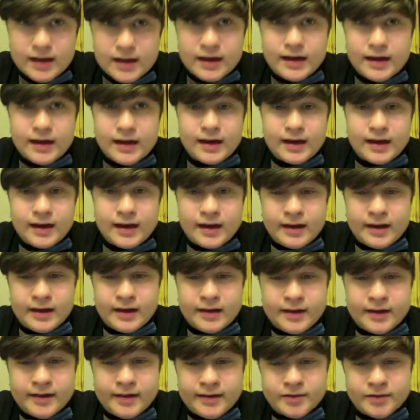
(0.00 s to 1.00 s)
I
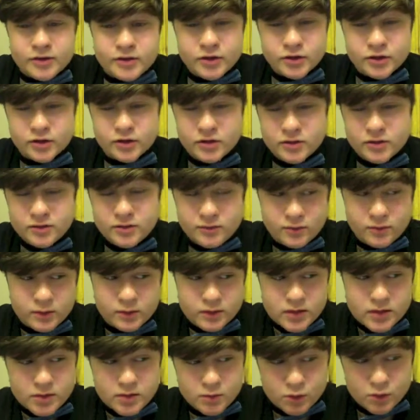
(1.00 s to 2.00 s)
just was in the
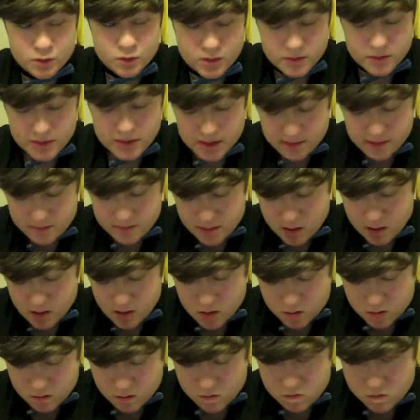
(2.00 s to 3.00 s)
mood to make a video.
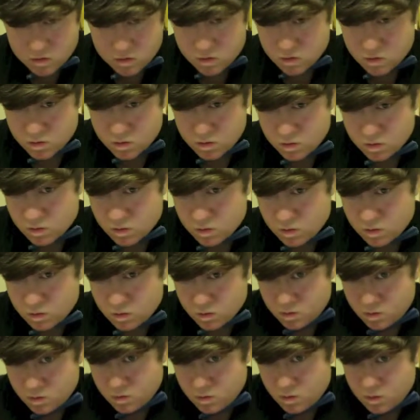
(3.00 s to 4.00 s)

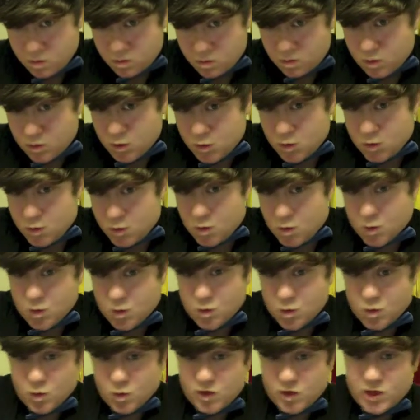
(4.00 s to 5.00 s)
So
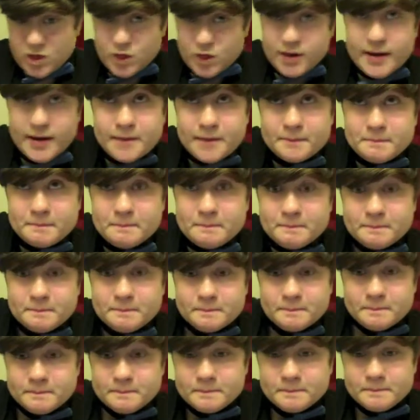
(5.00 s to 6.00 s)
here I am
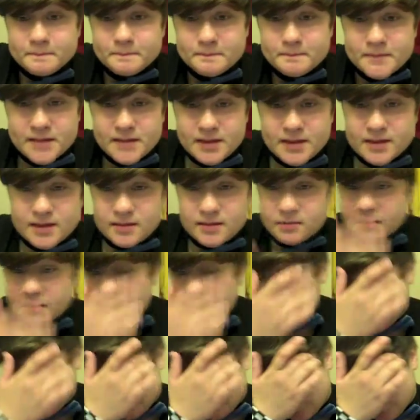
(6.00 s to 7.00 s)
in my
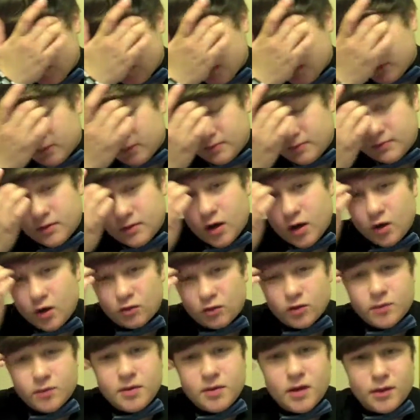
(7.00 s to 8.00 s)
bathroom. Oh, you're
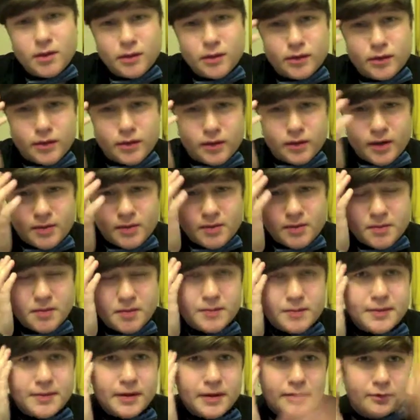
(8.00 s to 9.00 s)
probably wondering why I'm in my
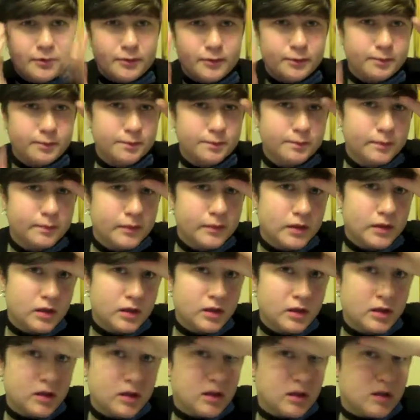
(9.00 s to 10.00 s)
bathroom.
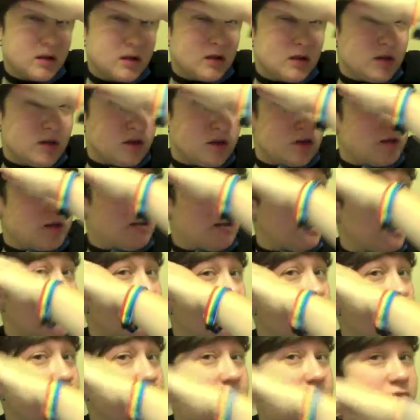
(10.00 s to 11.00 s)
Yeah, you guys have
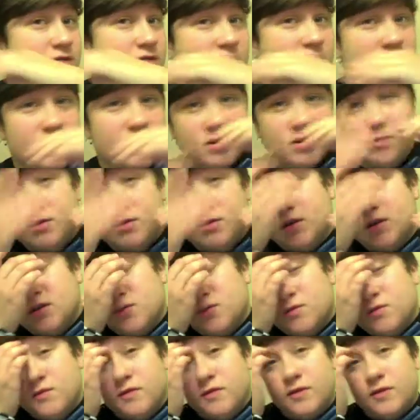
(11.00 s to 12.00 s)
seen this place
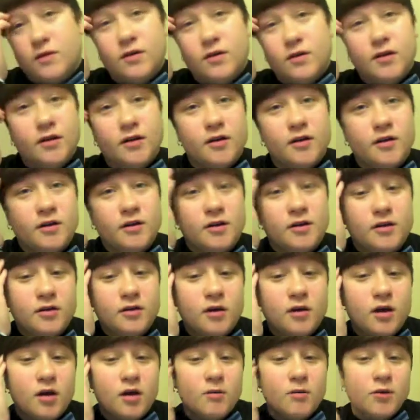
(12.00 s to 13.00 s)
before. Um,
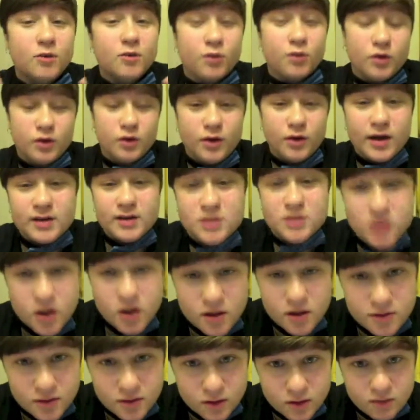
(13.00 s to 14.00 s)
when you guys saw it, though,
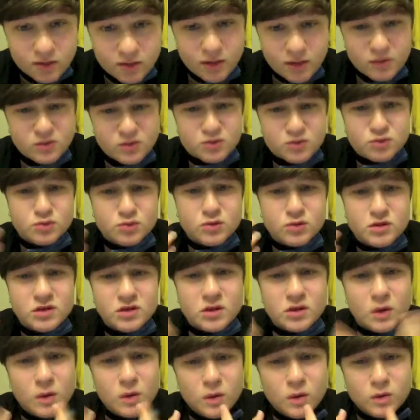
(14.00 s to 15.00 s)
it was really cold.